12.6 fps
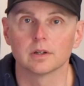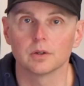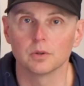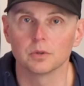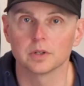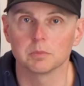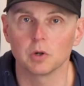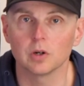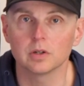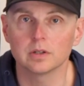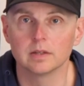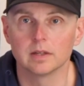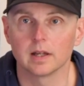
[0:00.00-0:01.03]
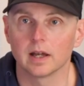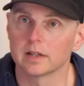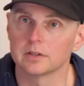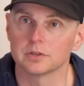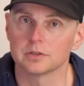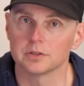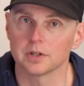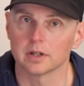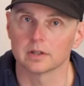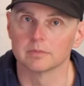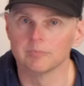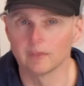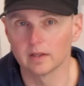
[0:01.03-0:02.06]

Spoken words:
glue them on and you're done.